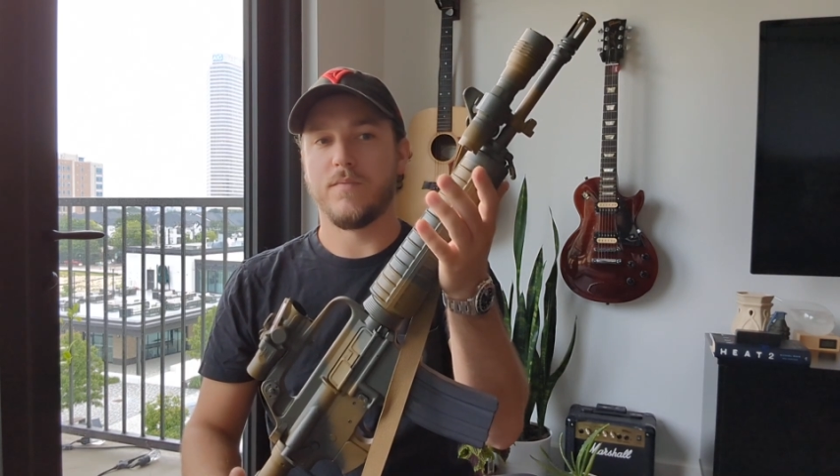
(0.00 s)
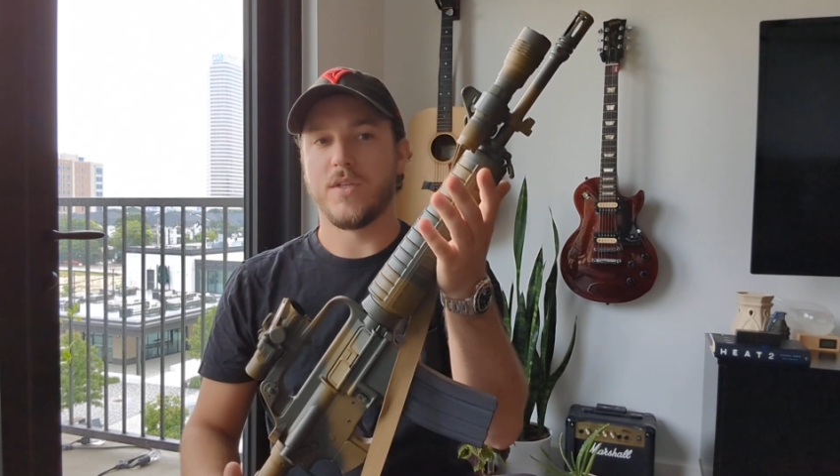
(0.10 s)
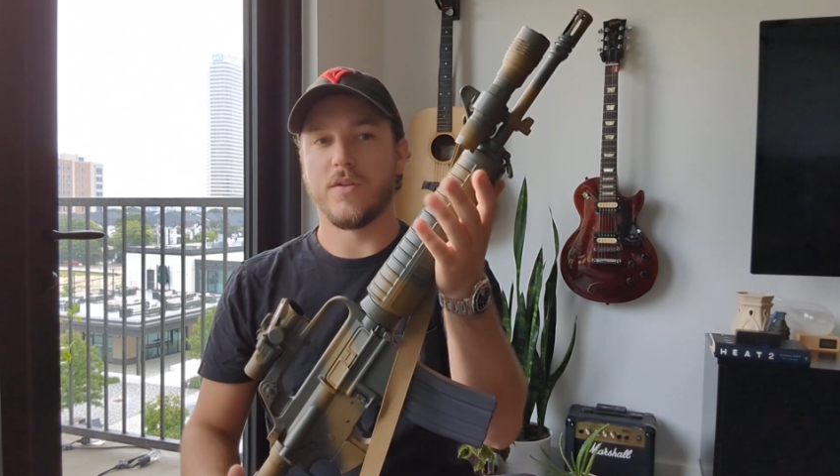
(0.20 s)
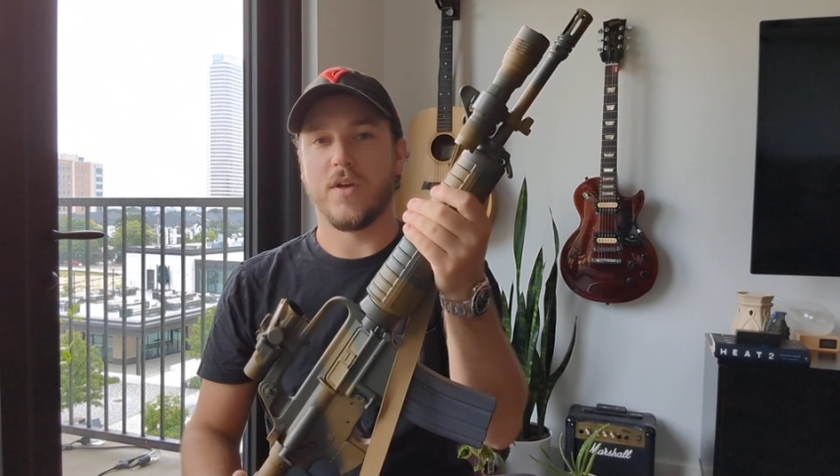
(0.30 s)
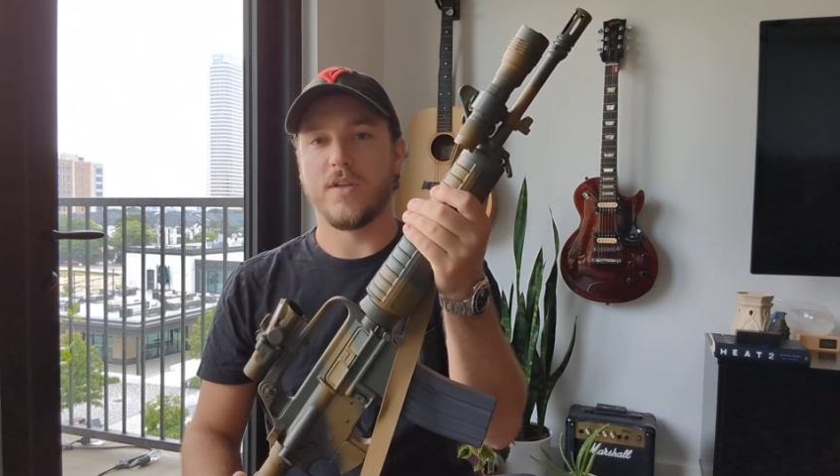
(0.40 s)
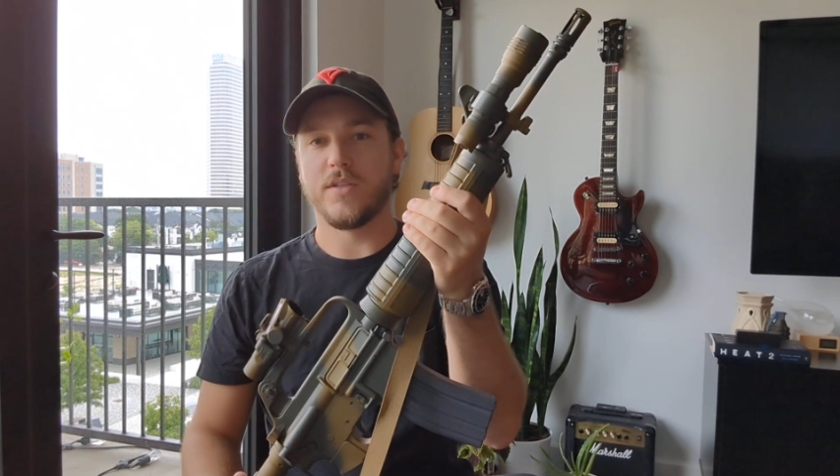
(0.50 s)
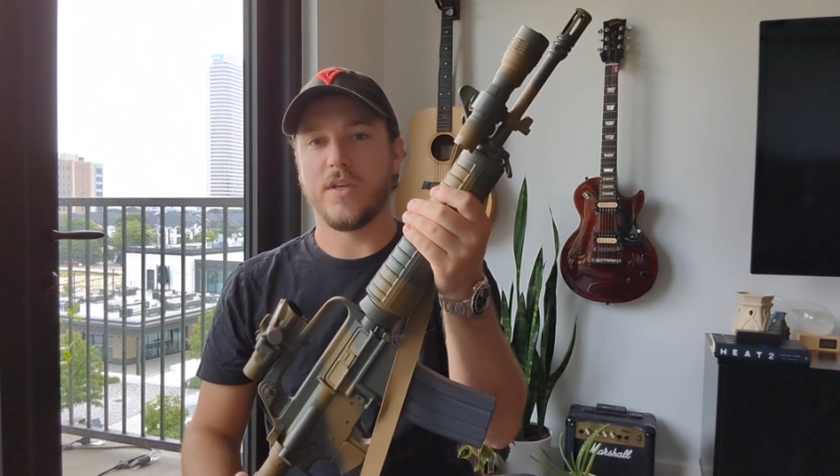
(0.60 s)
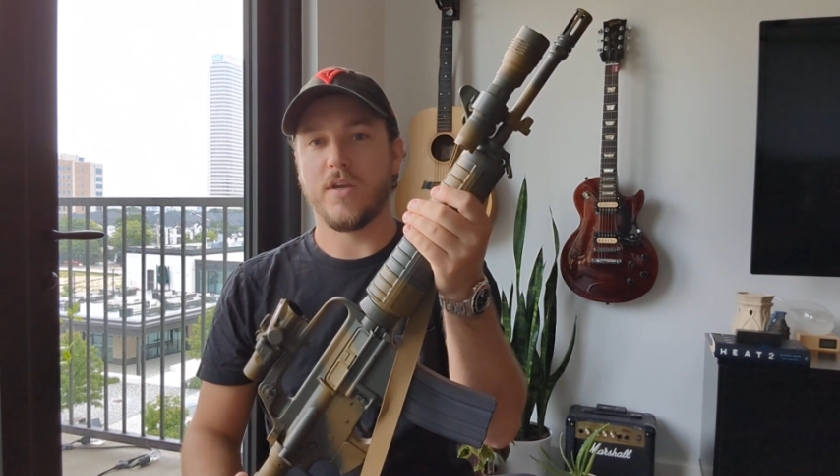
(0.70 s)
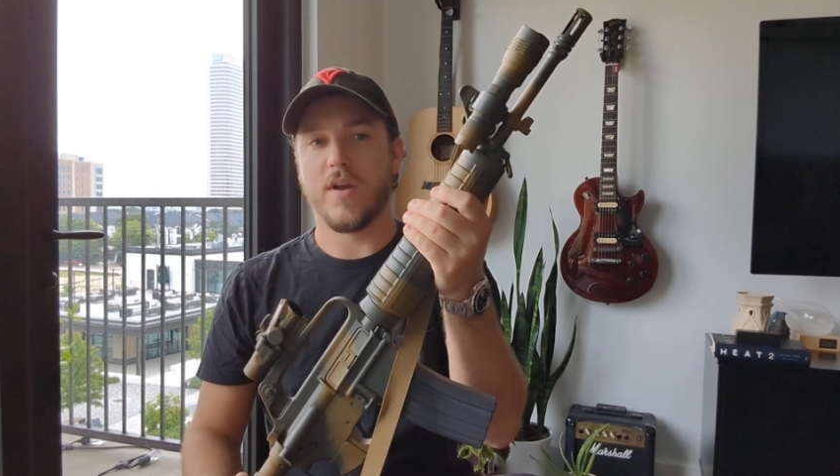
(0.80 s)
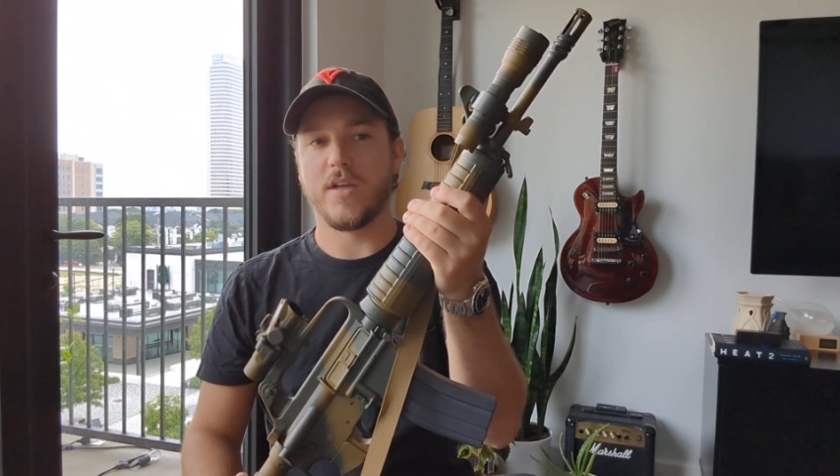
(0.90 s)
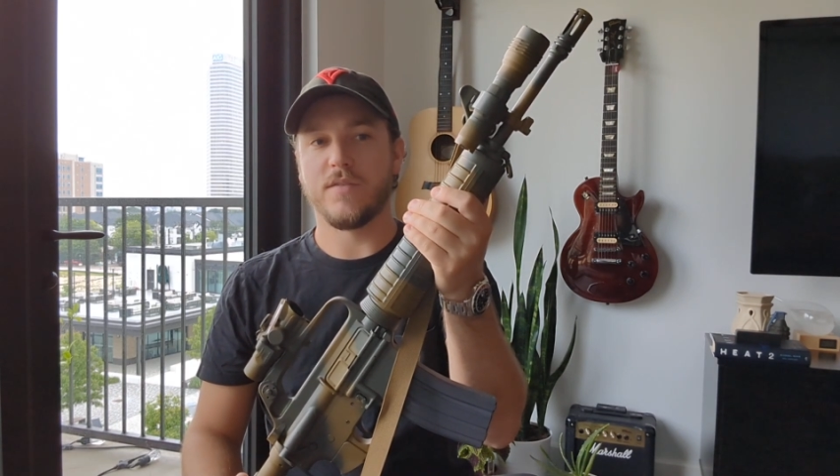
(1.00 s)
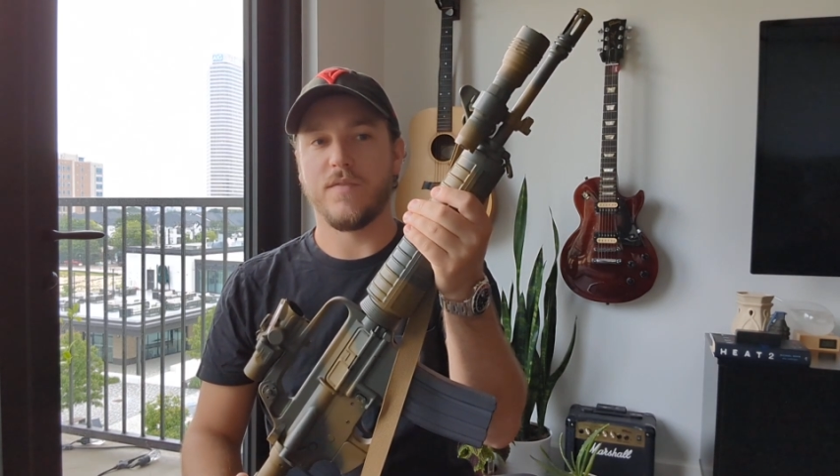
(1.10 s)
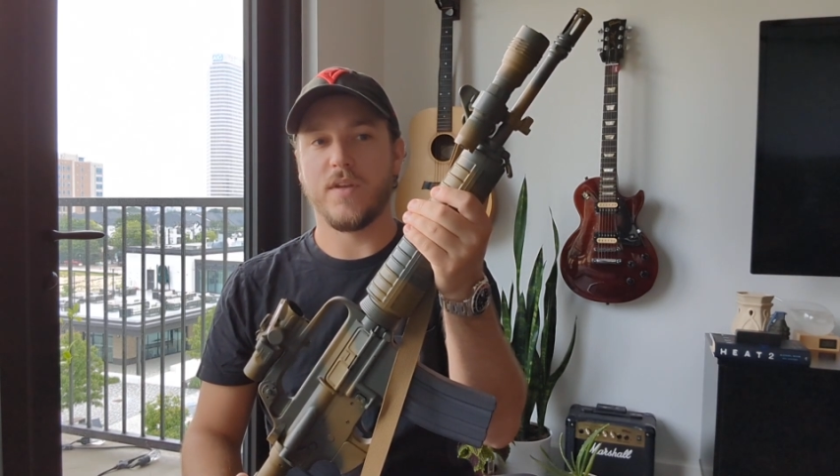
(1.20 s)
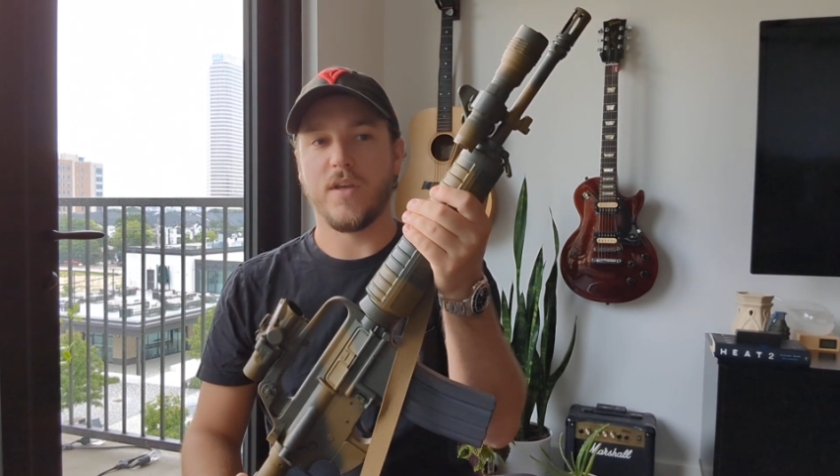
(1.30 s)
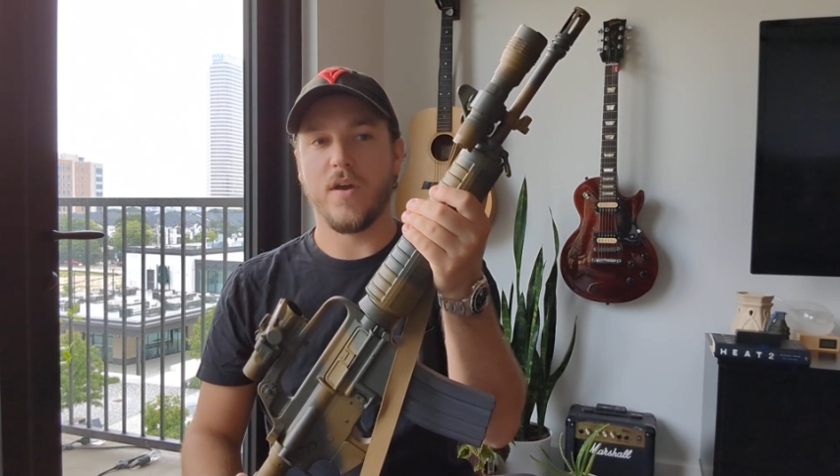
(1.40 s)
Mr. Guns and Gear has a
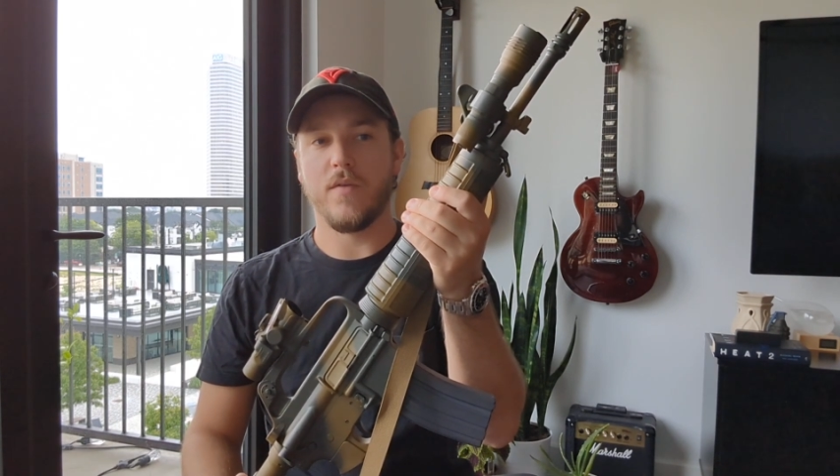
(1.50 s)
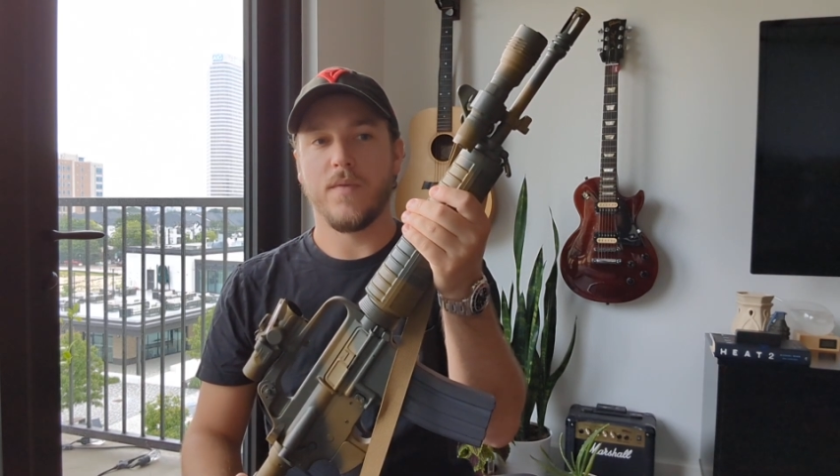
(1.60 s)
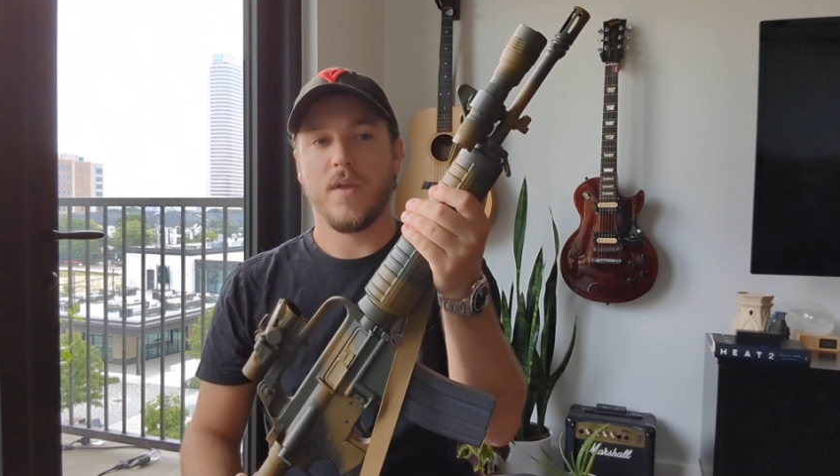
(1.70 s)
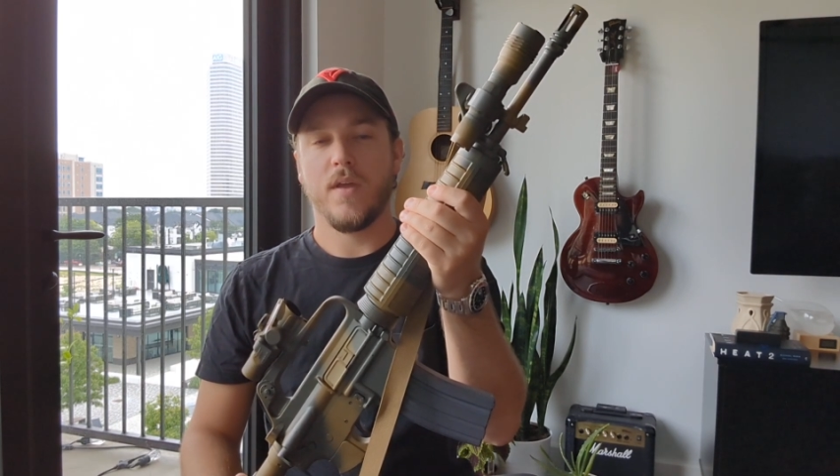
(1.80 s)
video.